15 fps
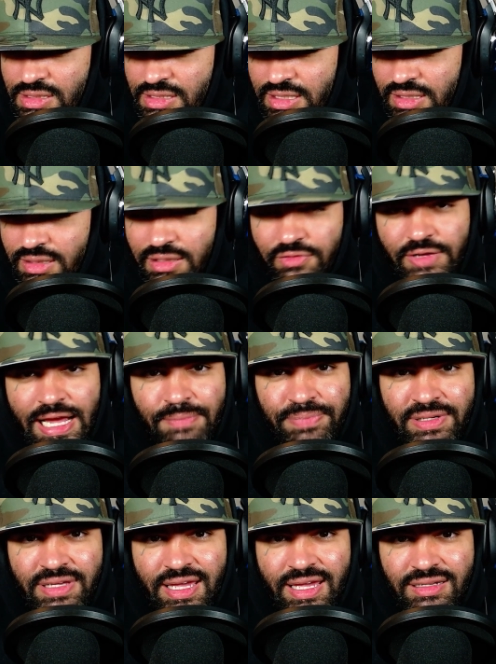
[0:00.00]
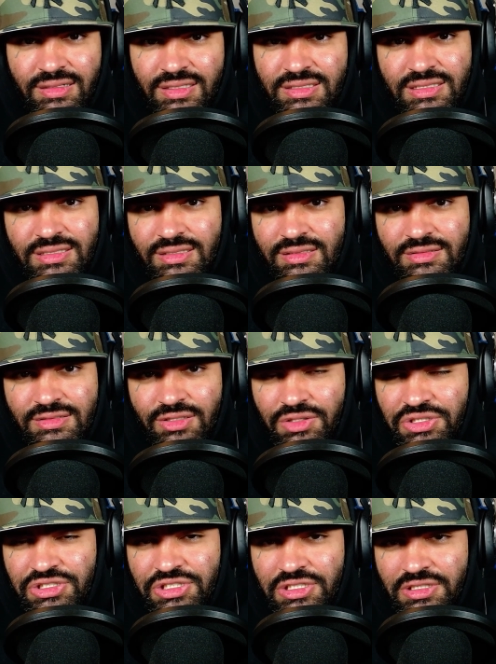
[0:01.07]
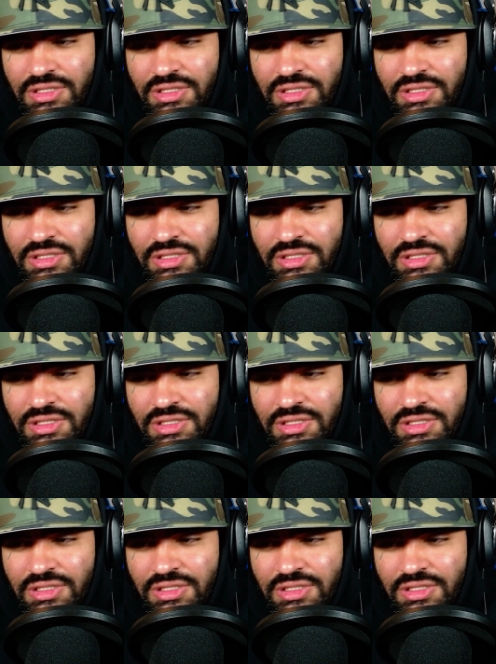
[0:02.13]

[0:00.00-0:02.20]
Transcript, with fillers: Is he gonna rap again, or he's just gonna talk shit